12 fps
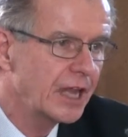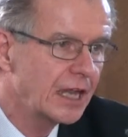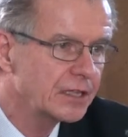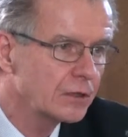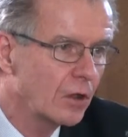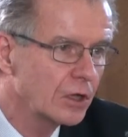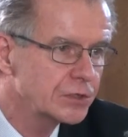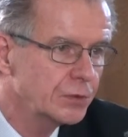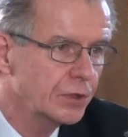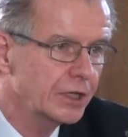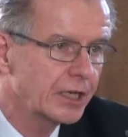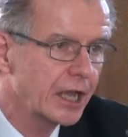that
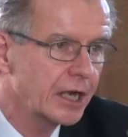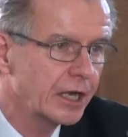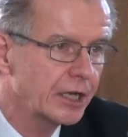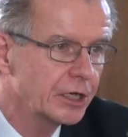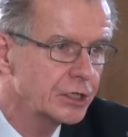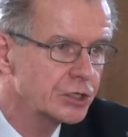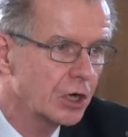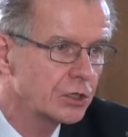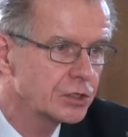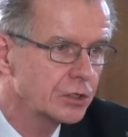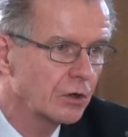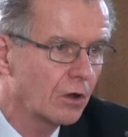lawsuit in getting an
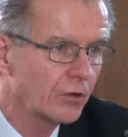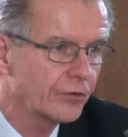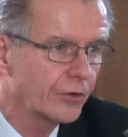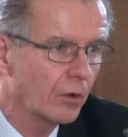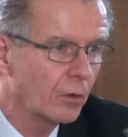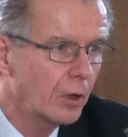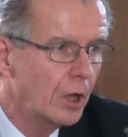injunction also.